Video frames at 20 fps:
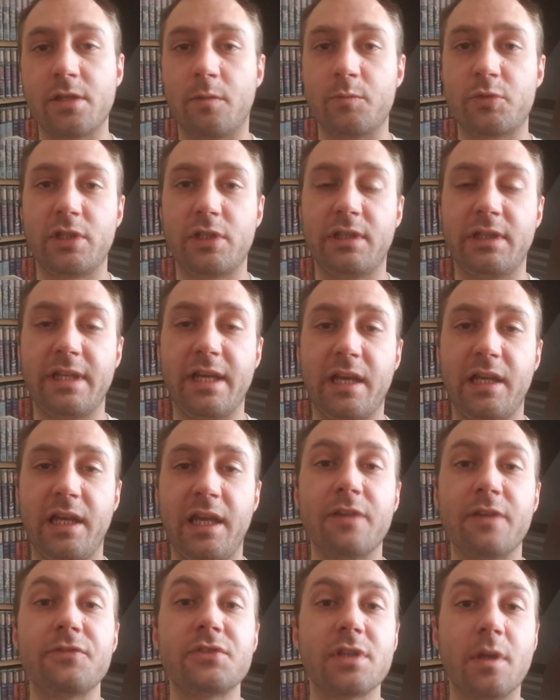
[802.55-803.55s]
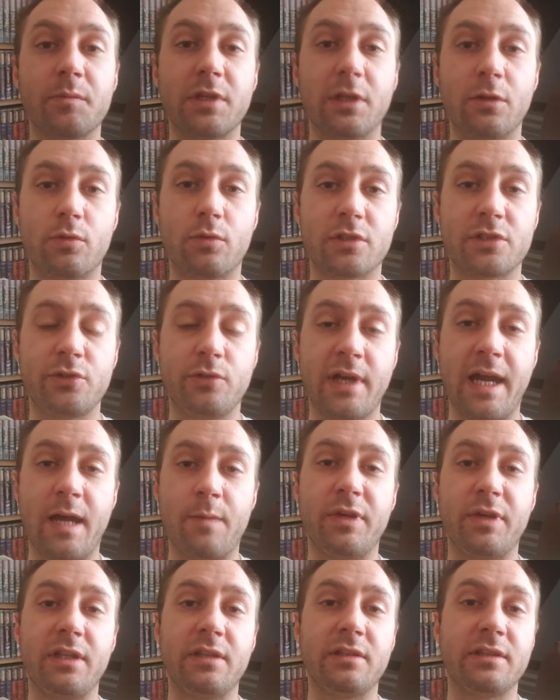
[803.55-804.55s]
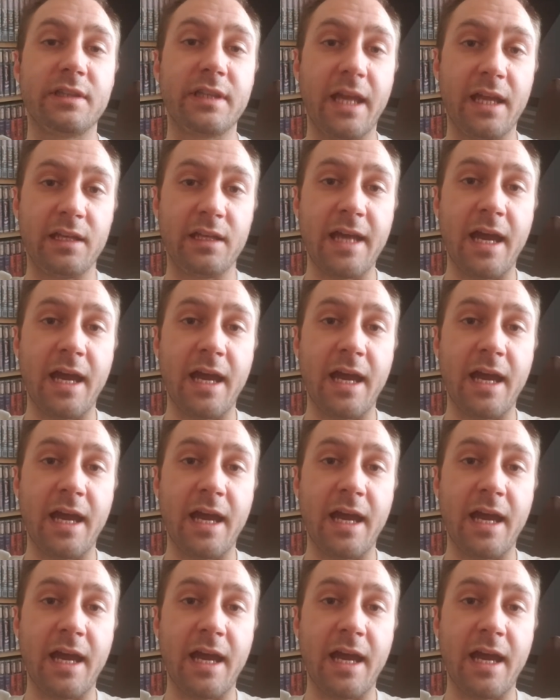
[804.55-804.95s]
assumption that if something were to happen,